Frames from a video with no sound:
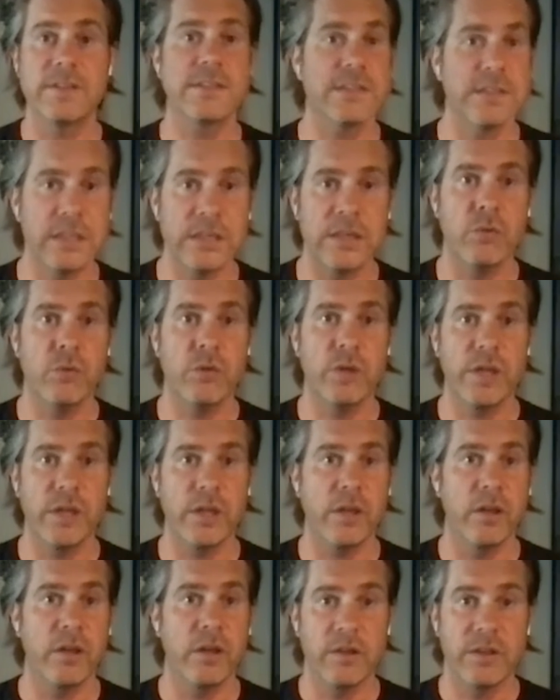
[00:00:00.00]
stay
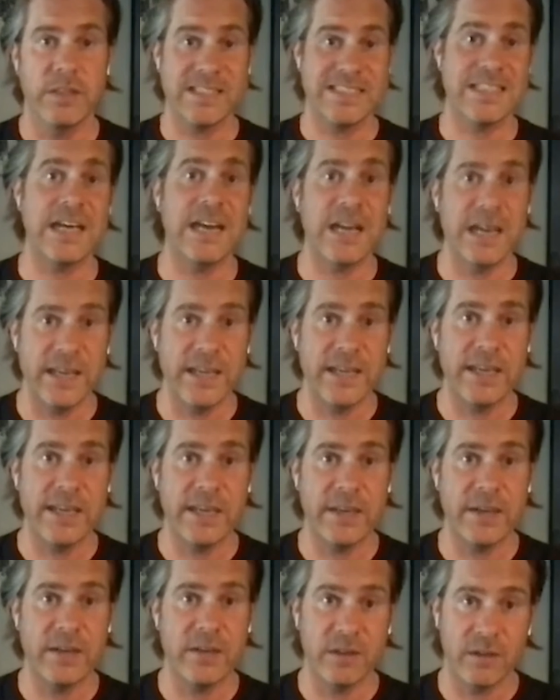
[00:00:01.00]
away. That's eye
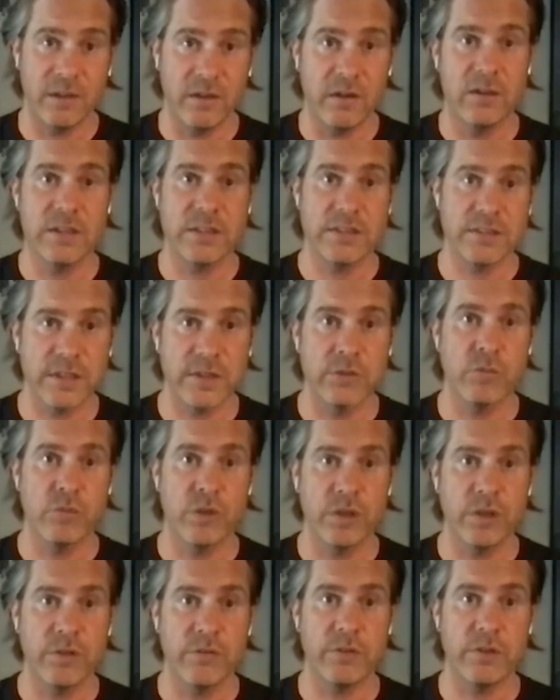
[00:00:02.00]
candy. Let's get
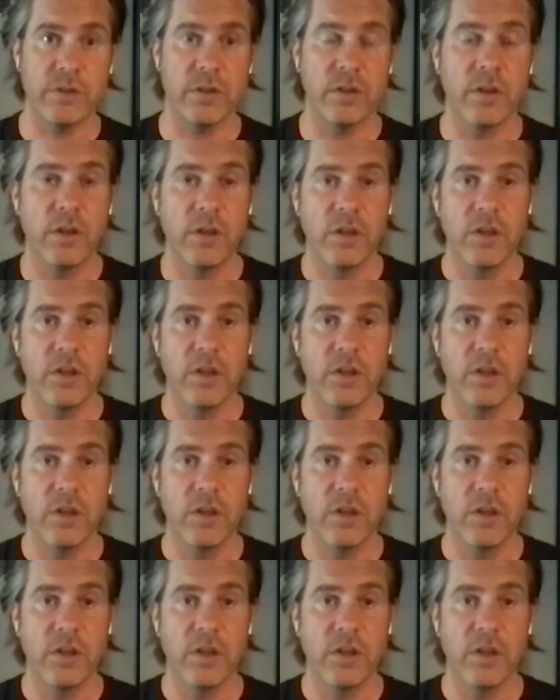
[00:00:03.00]
rid of it.